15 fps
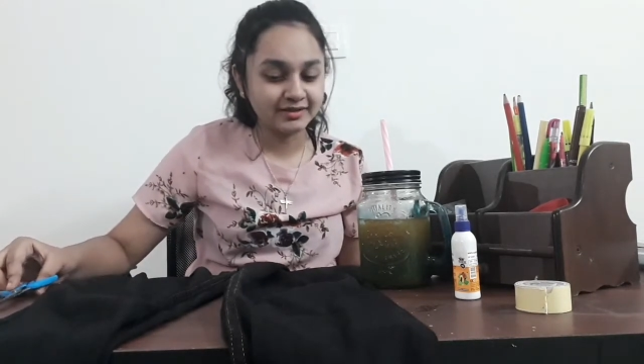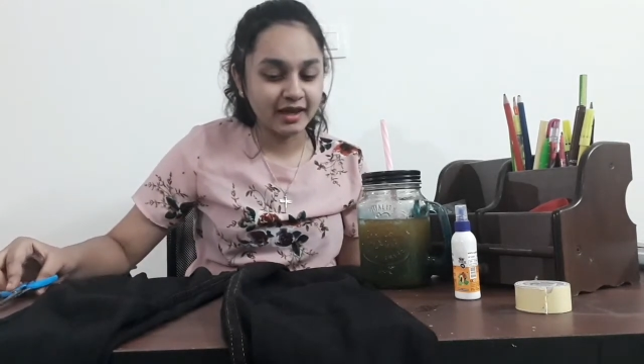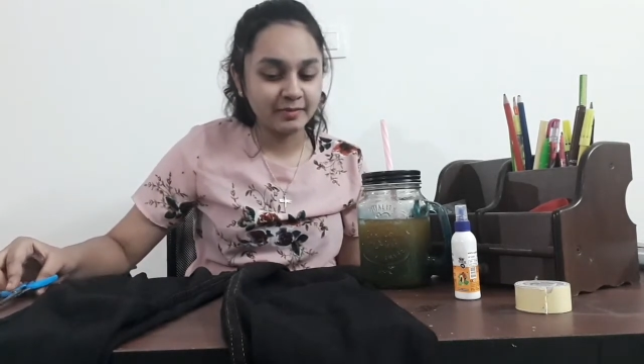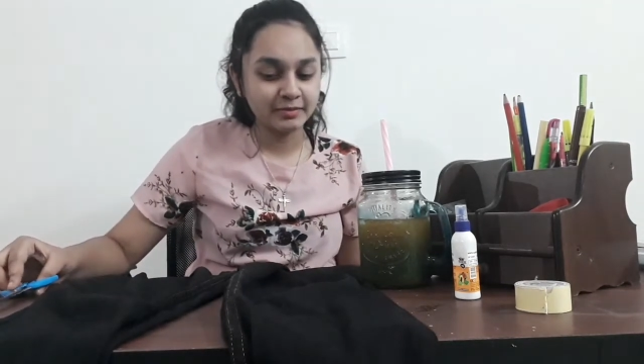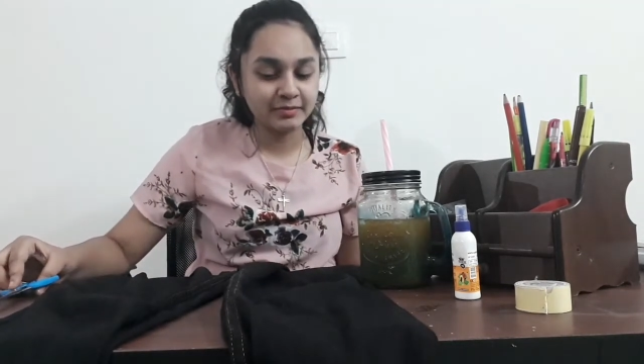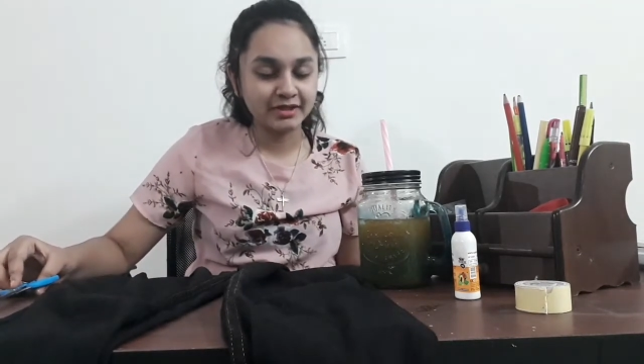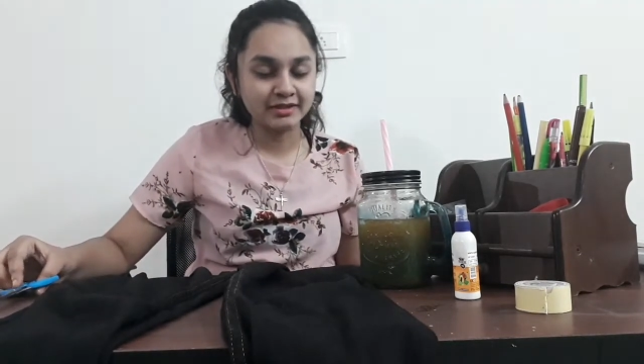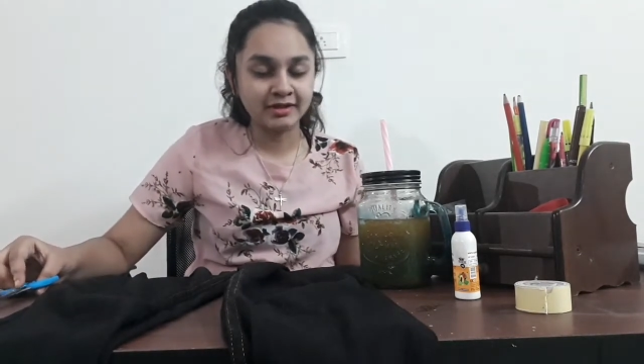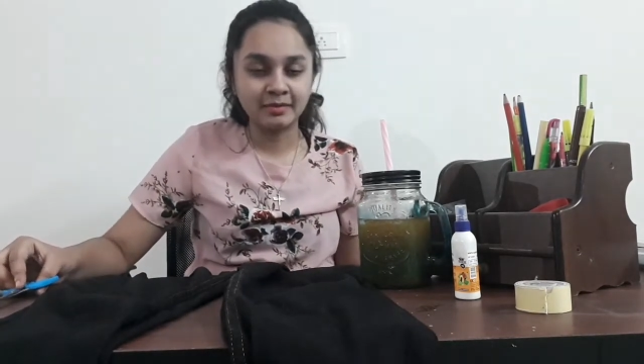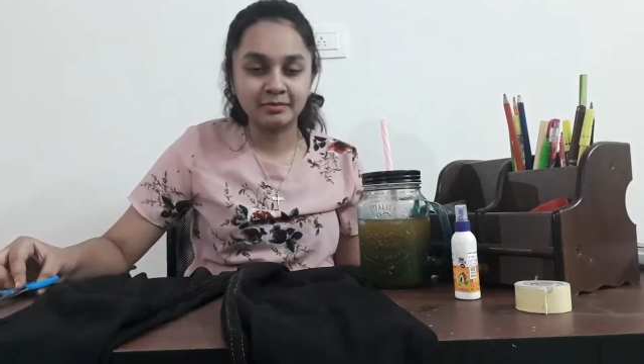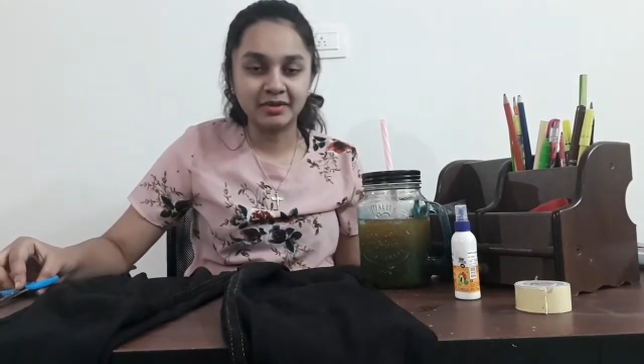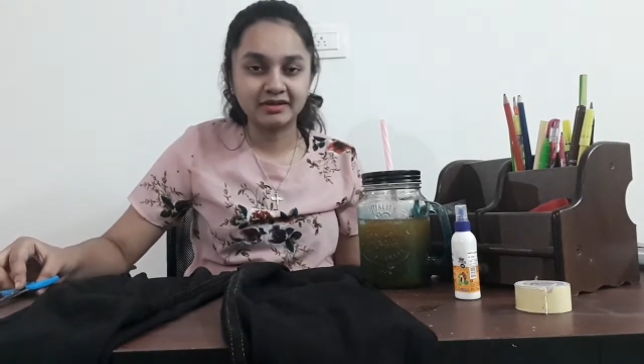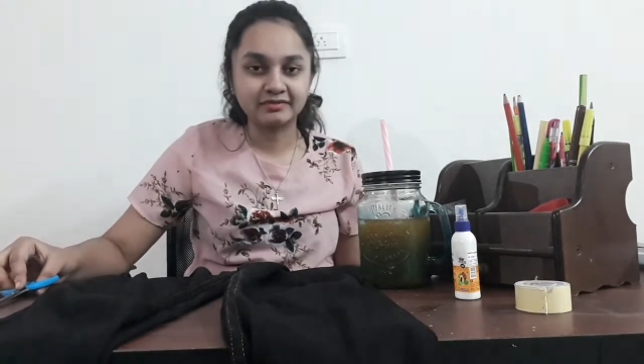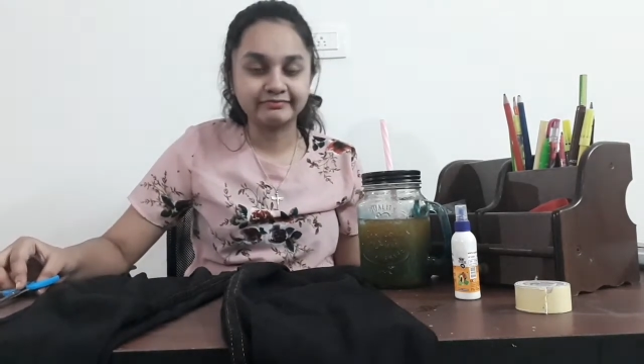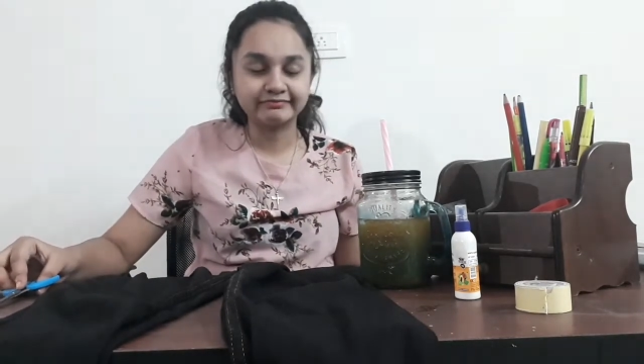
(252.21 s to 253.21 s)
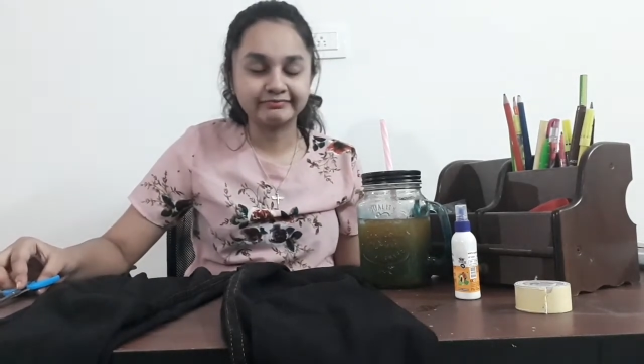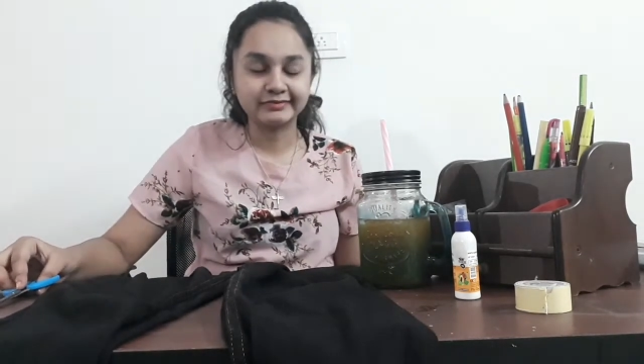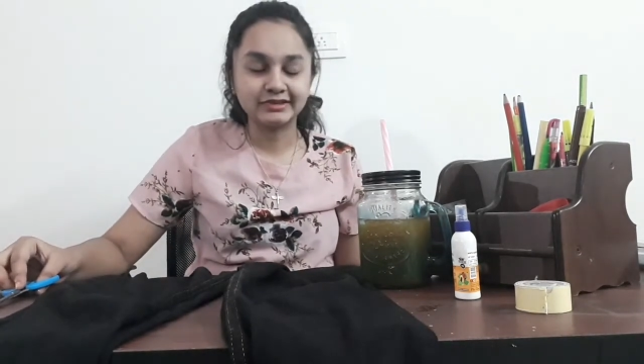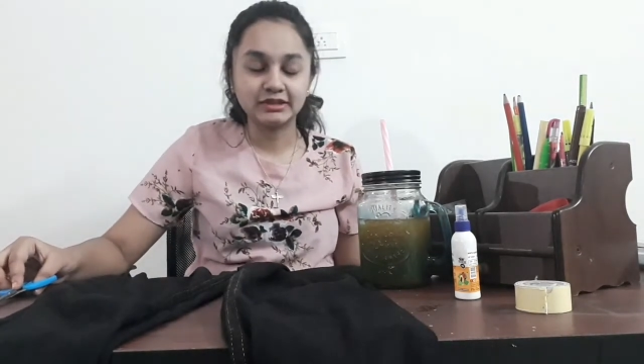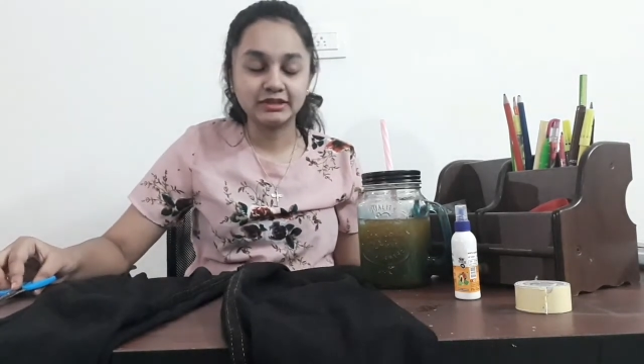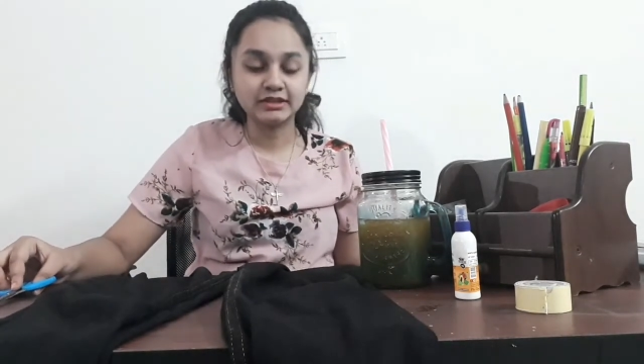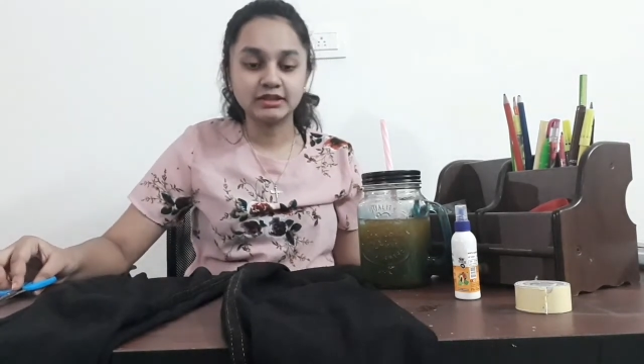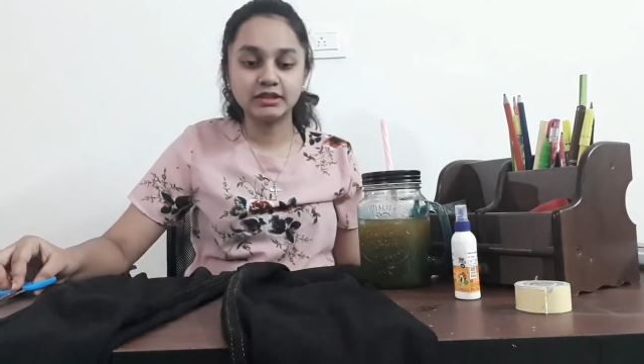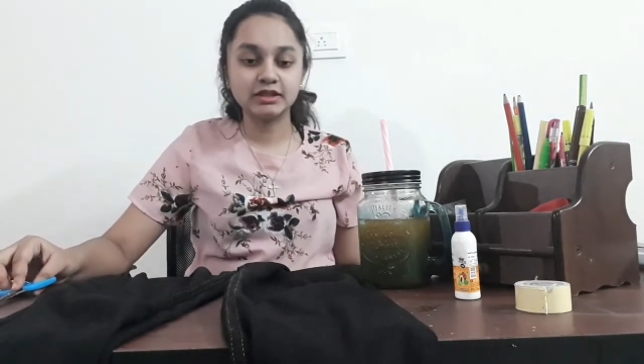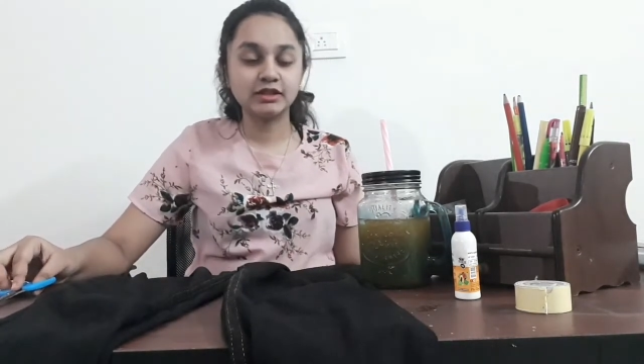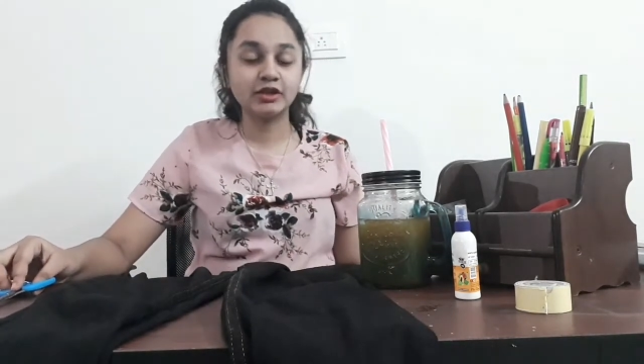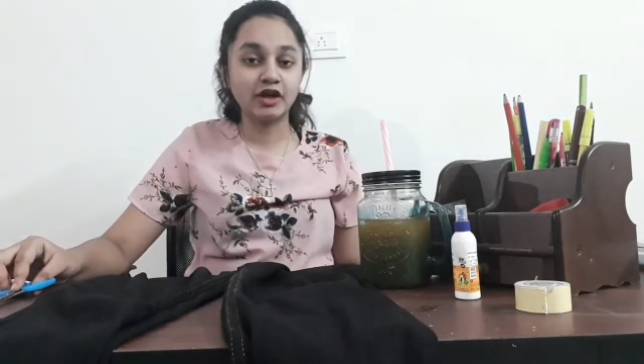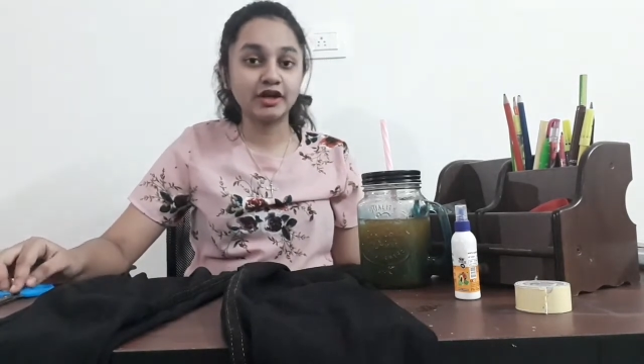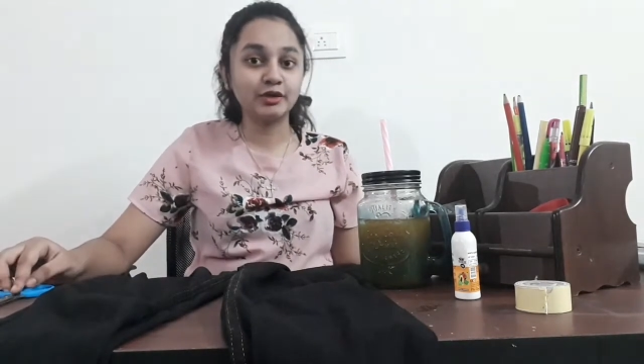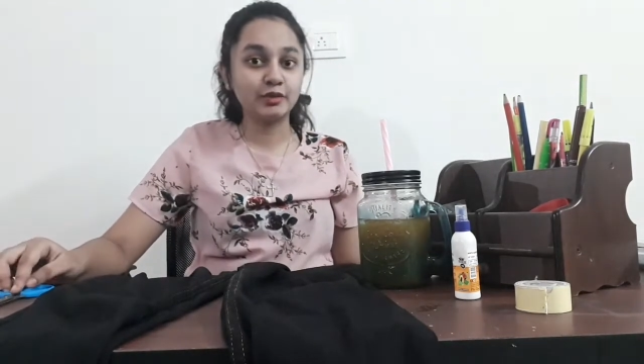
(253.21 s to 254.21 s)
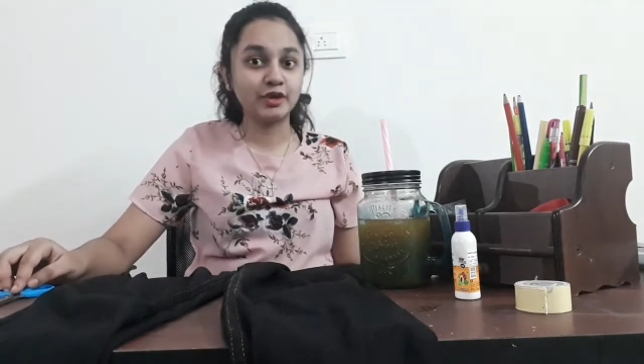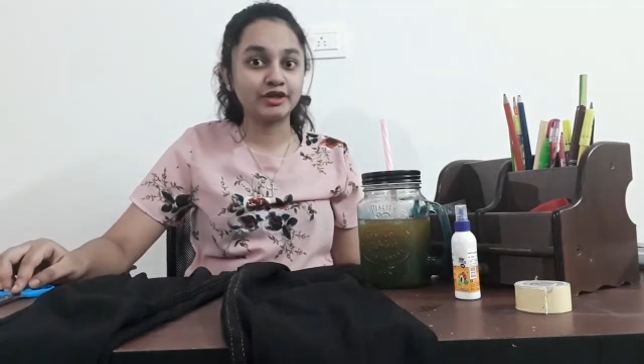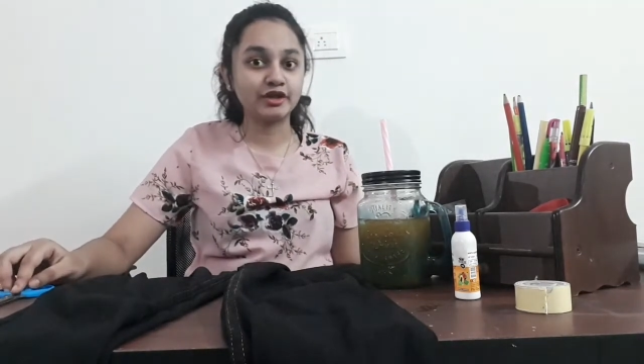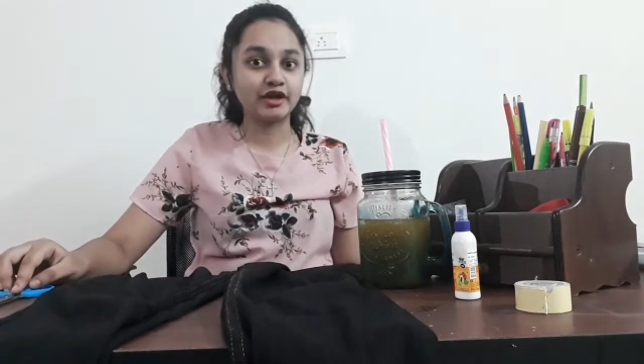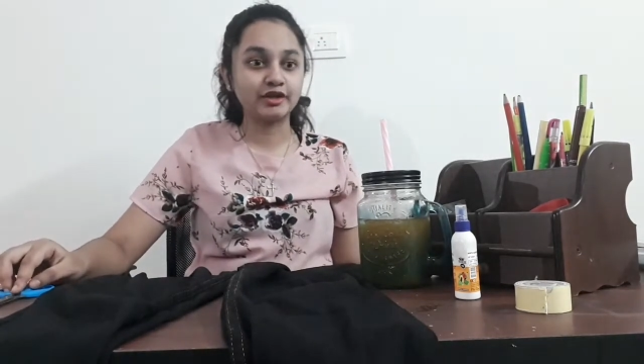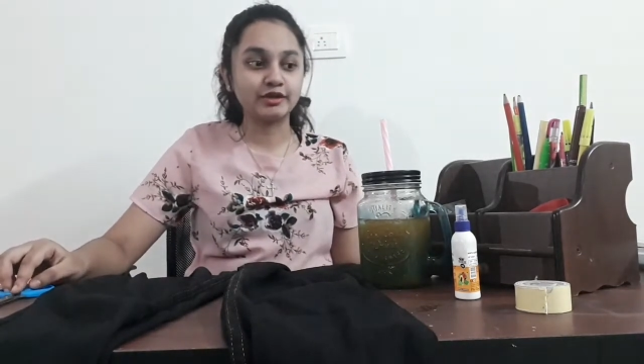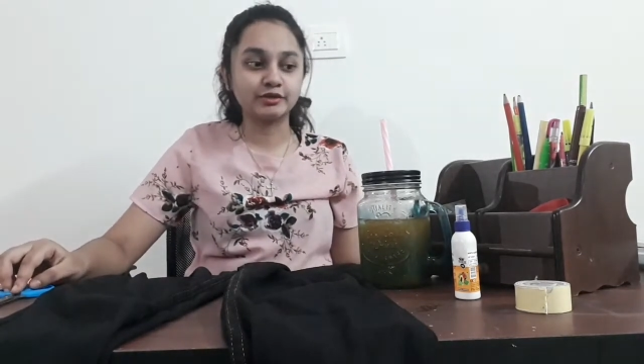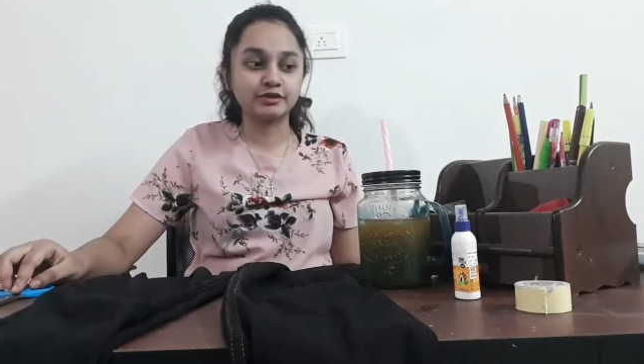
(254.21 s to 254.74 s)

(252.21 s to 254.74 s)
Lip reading: I might mess it up, but you gotta do what you gotta do.